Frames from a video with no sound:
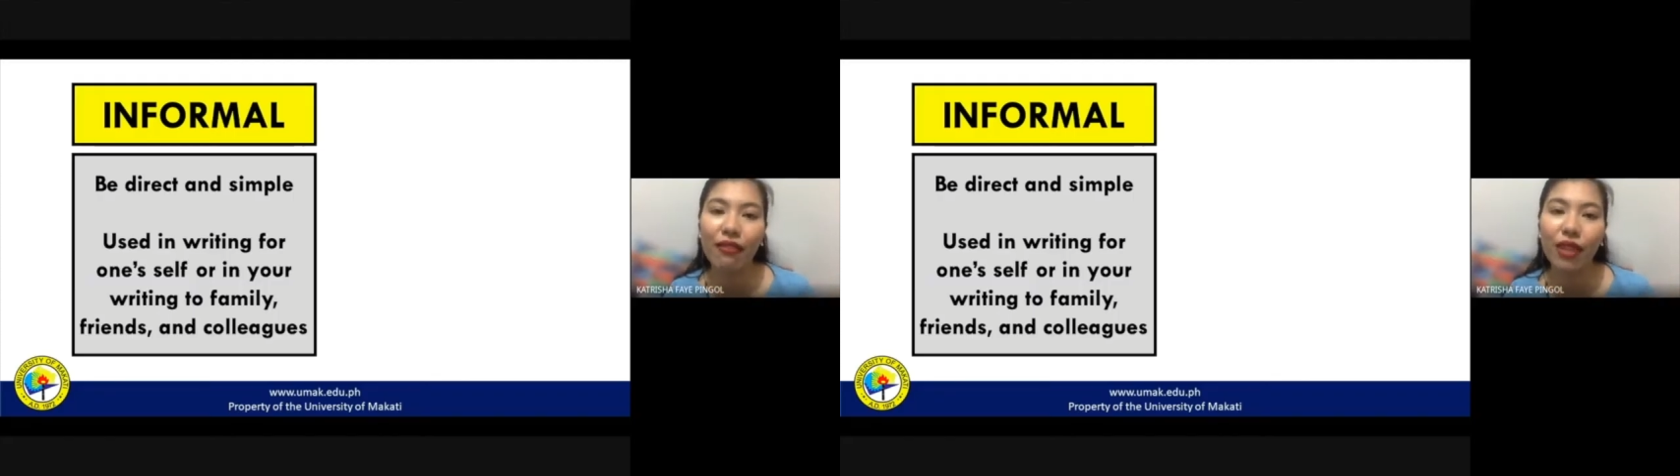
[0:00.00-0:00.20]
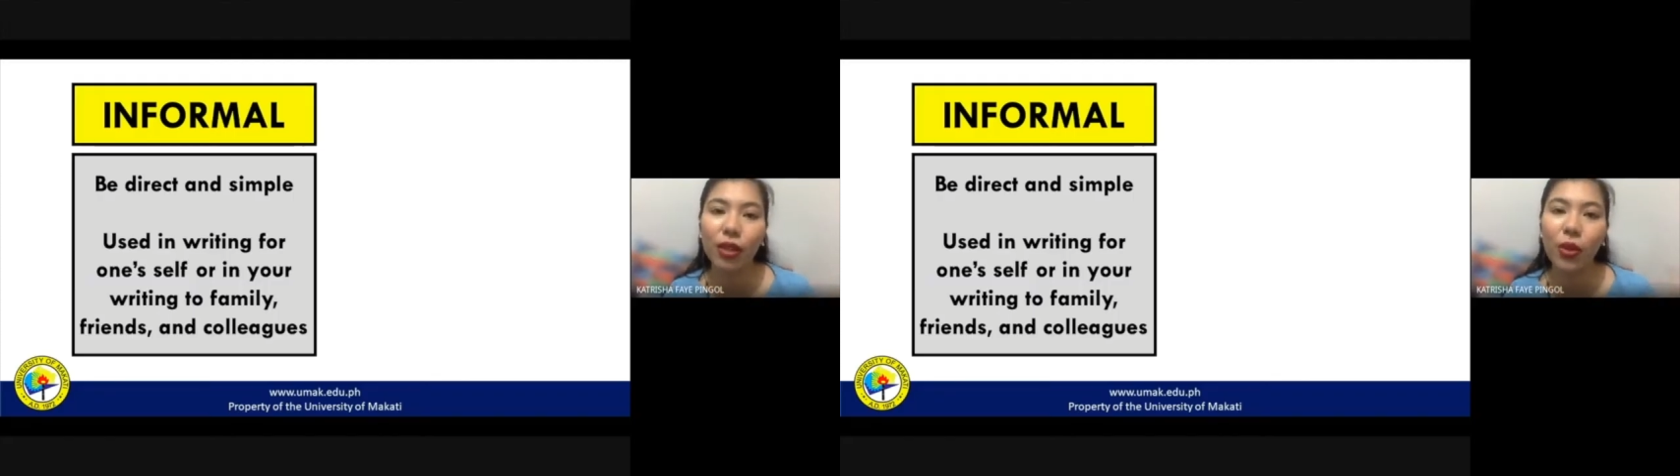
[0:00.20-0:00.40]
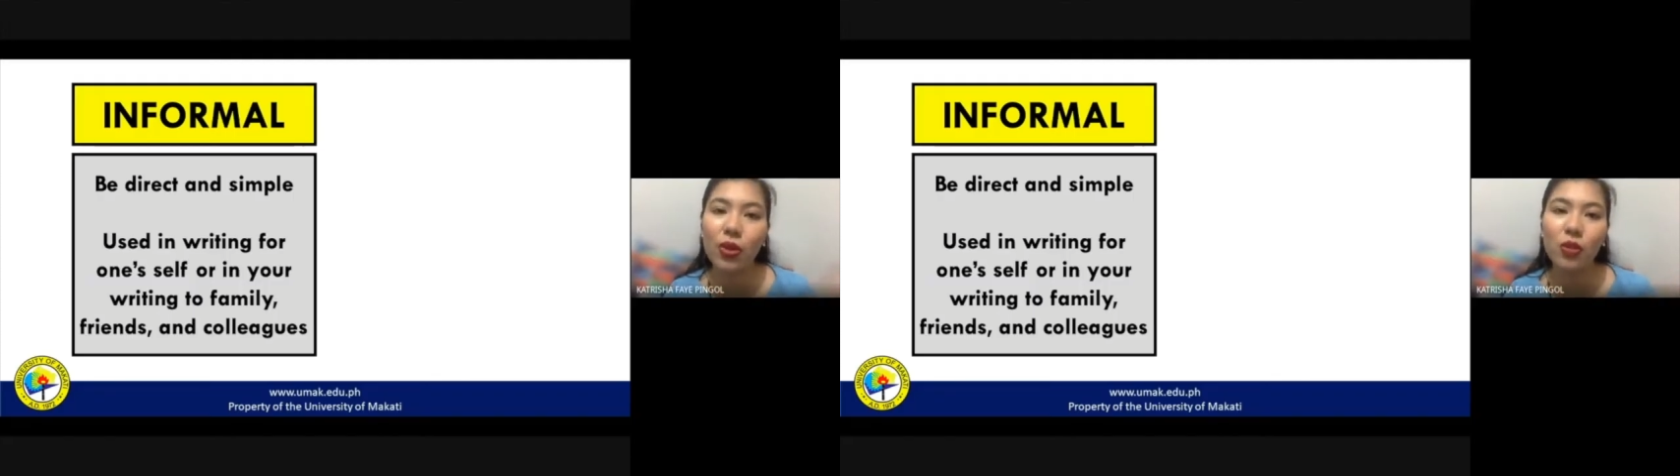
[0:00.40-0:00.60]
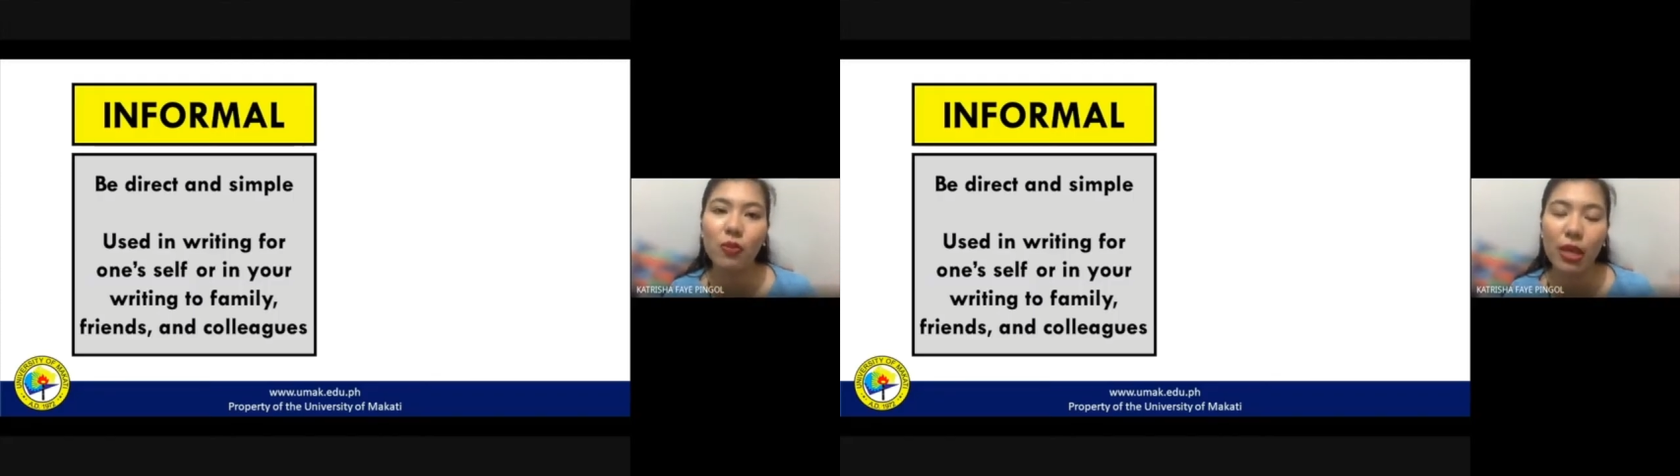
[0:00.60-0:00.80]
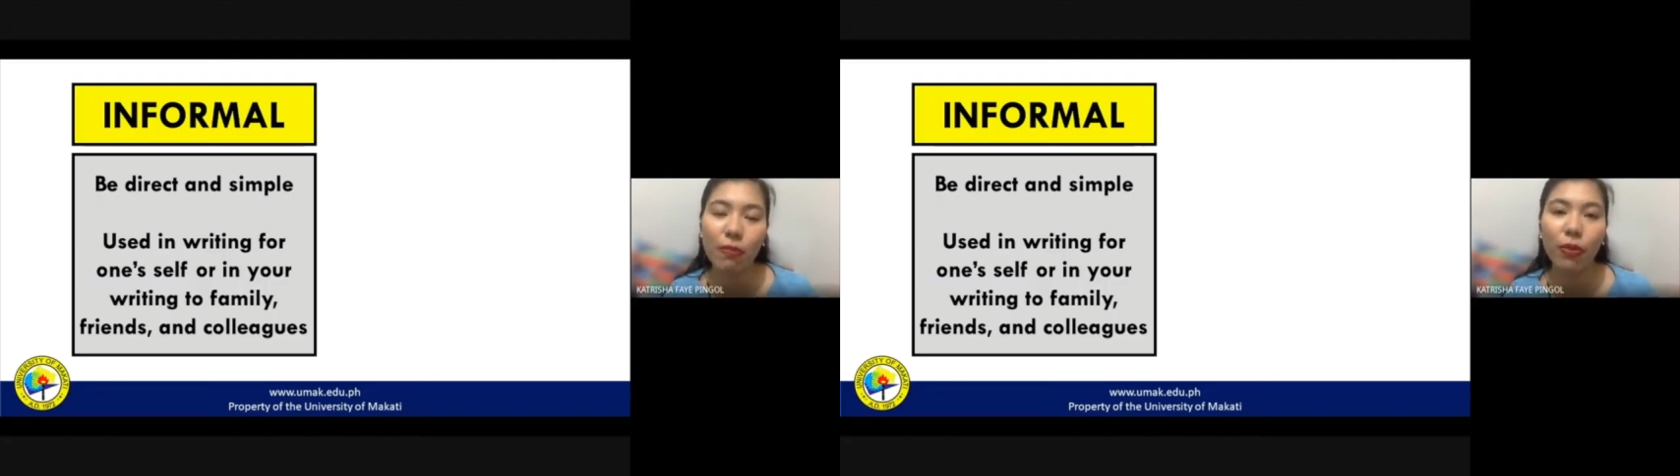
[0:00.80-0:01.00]
with those
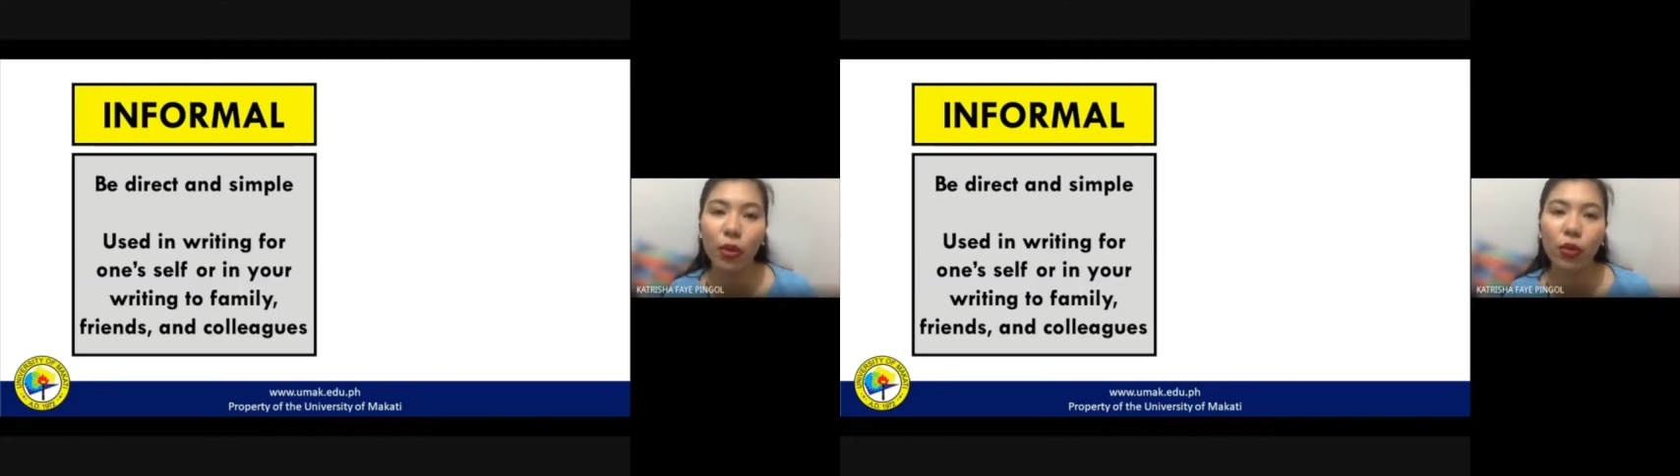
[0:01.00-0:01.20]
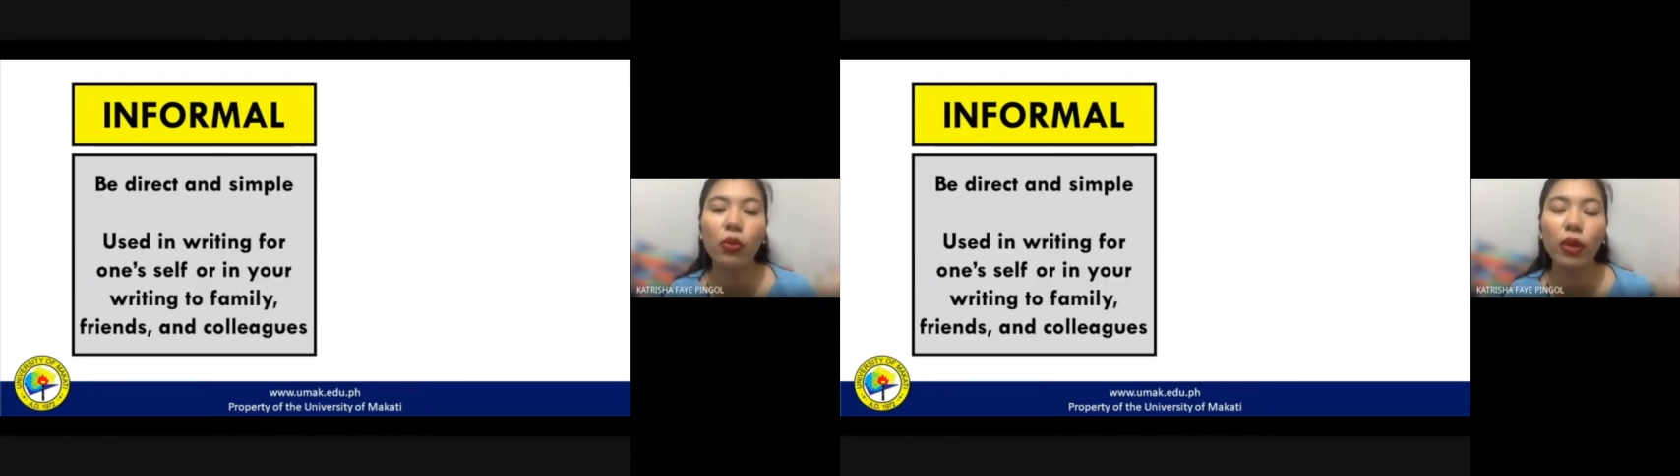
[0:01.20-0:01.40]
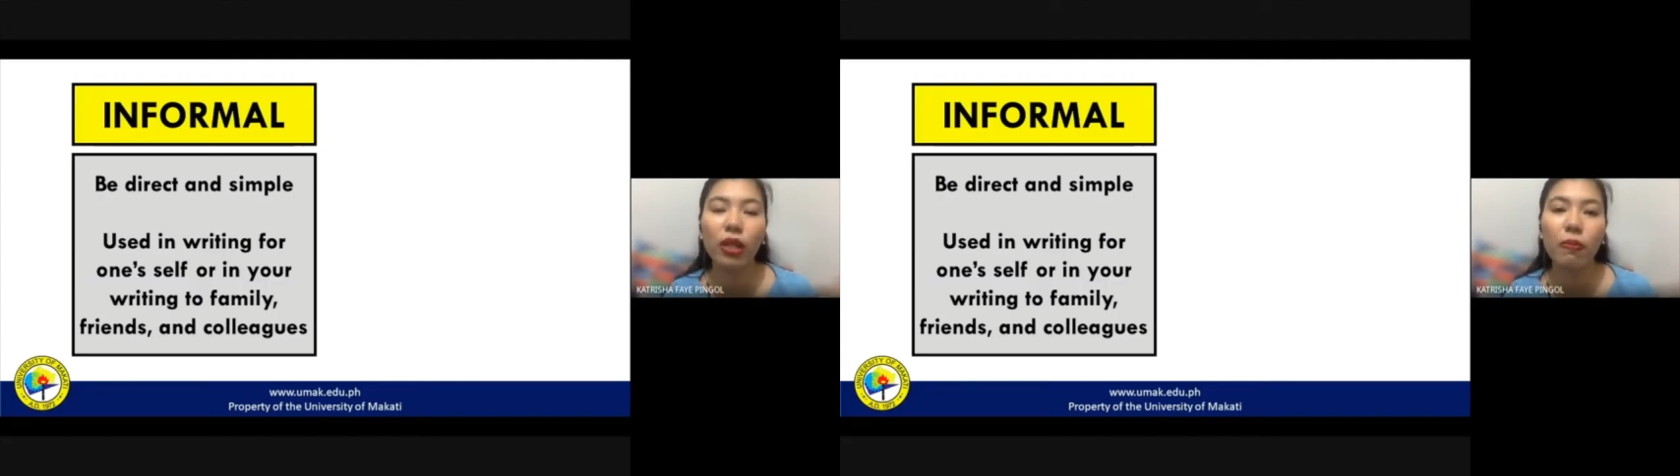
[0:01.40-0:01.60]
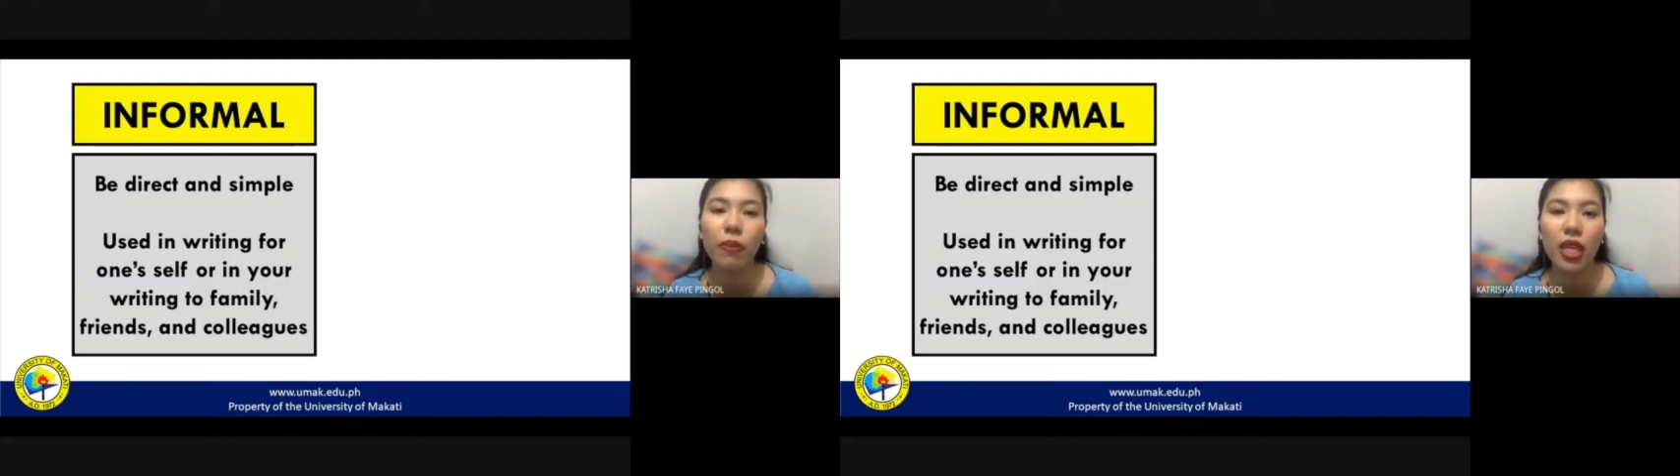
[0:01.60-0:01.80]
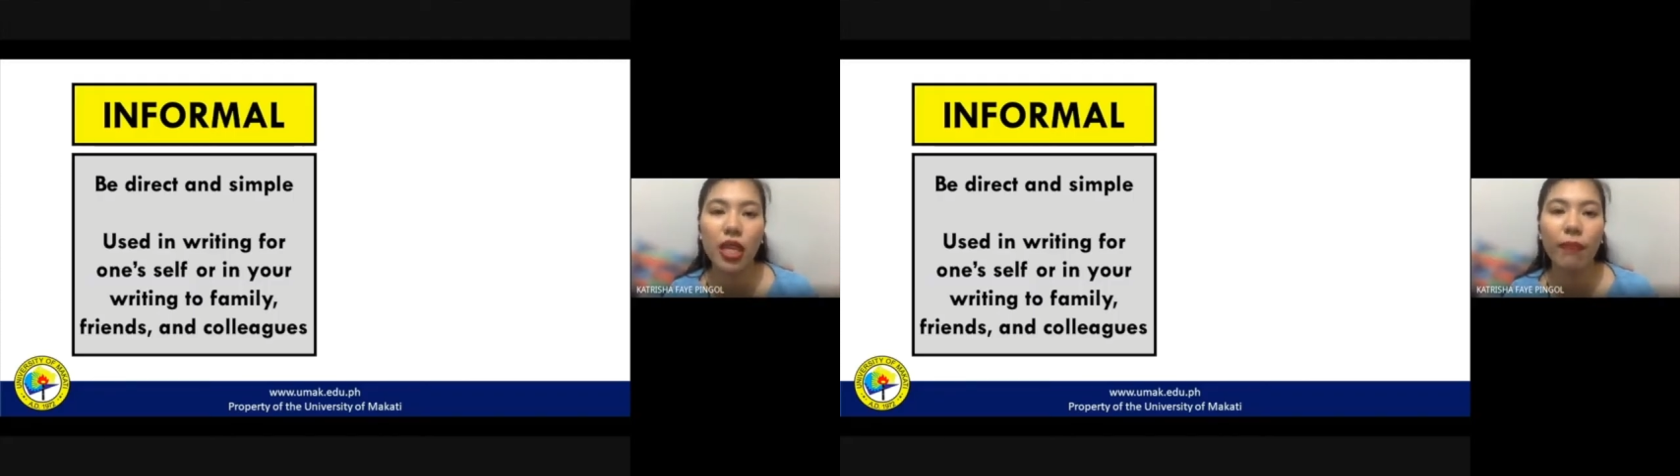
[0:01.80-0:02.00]
people who will
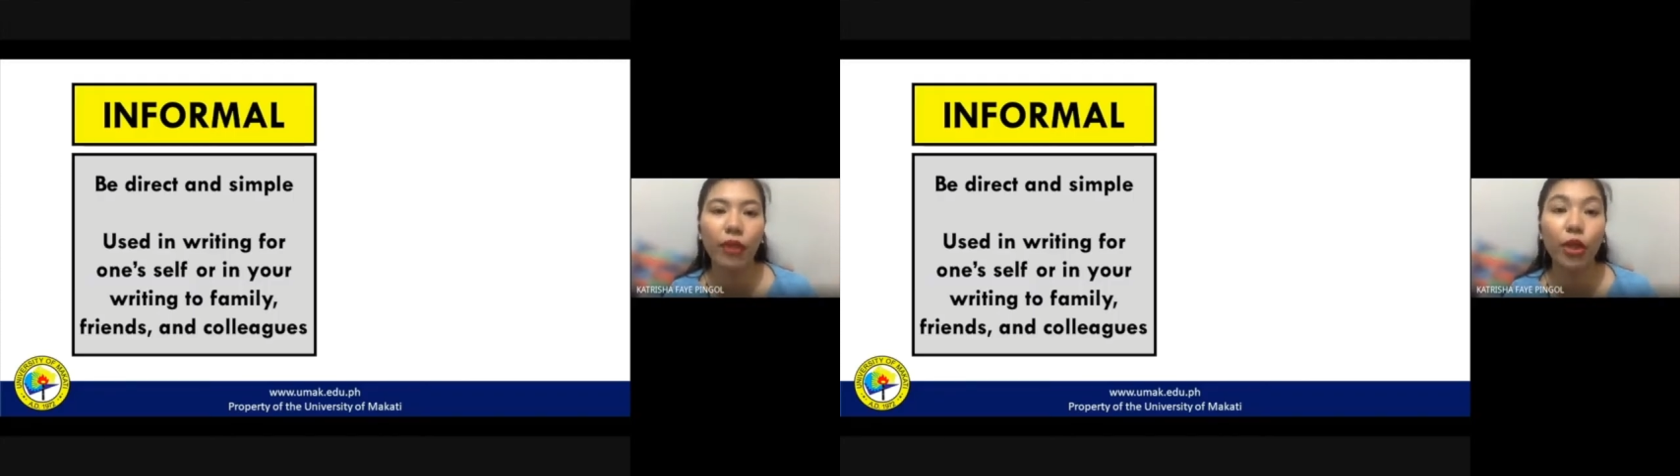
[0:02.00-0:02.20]
be